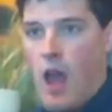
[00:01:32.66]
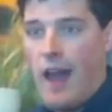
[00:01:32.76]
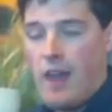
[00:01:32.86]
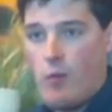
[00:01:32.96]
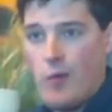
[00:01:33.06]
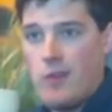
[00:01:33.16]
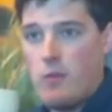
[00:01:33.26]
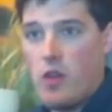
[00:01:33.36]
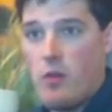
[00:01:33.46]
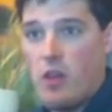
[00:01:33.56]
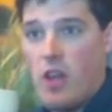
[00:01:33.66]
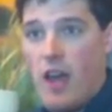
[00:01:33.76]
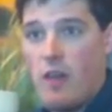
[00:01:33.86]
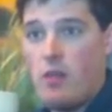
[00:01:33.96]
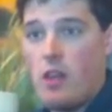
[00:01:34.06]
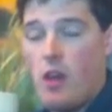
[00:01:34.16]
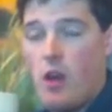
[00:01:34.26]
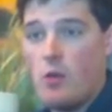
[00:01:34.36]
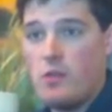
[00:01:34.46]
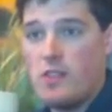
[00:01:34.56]
Hi, I'm William Goodman. I am the
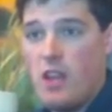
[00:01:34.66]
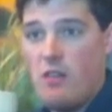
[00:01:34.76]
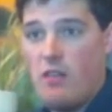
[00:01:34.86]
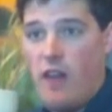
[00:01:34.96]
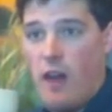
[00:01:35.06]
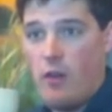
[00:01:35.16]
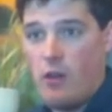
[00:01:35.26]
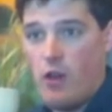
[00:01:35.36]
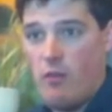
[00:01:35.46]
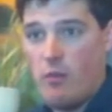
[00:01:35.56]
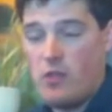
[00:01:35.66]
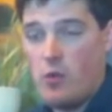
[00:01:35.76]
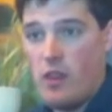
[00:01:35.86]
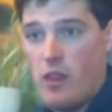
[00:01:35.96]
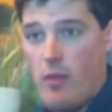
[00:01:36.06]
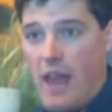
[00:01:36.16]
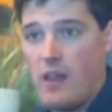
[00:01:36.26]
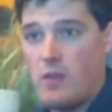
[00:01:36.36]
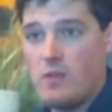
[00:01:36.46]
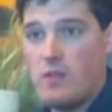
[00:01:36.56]
host and founder of Between the
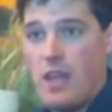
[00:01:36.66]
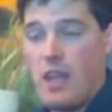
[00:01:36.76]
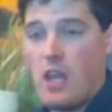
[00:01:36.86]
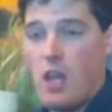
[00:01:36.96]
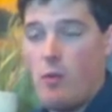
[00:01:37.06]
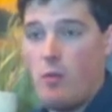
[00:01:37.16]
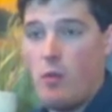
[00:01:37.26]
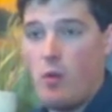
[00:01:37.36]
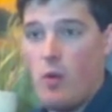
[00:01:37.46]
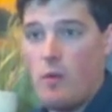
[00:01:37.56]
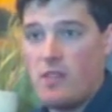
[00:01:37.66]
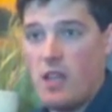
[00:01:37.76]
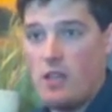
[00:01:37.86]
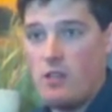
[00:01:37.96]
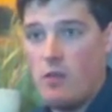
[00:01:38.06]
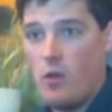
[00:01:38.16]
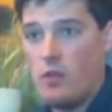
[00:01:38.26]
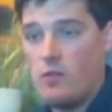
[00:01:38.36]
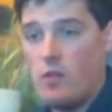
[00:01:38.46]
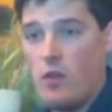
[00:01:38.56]
Panels, a comic book website devoted
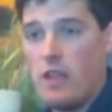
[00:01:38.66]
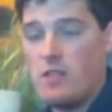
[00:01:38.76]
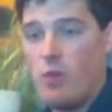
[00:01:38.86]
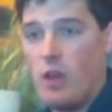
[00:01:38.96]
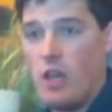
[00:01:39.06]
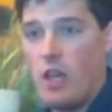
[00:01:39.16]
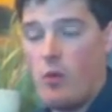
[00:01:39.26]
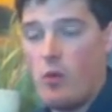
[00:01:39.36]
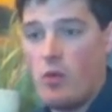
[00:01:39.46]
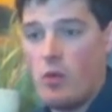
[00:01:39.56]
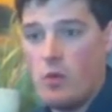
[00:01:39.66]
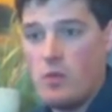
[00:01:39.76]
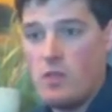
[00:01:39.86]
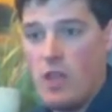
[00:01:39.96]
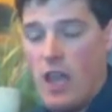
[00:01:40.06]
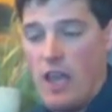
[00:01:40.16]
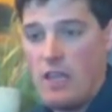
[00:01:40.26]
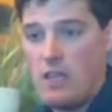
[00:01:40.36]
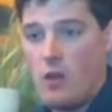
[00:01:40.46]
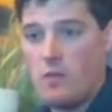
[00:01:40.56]
to the latest breaking comic book news
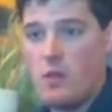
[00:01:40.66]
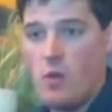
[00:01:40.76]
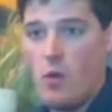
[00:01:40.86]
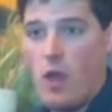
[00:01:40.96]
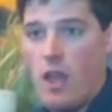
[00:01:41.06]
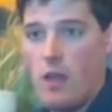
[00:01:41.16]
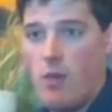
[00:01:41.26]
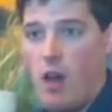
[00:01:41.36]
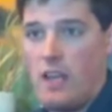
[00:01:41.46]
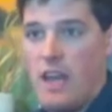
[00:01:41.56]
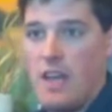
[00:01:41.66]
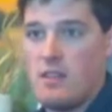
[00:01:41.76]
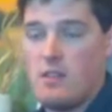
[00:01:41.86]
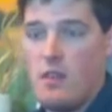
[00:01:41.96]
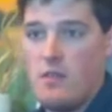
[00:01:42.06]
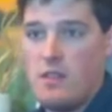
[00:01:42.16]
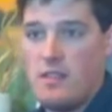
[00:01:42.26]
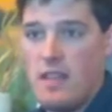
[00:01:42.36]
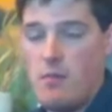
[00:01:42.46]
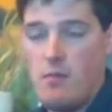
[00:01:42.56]
and also a podcast of the
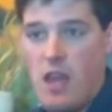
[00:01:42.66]
same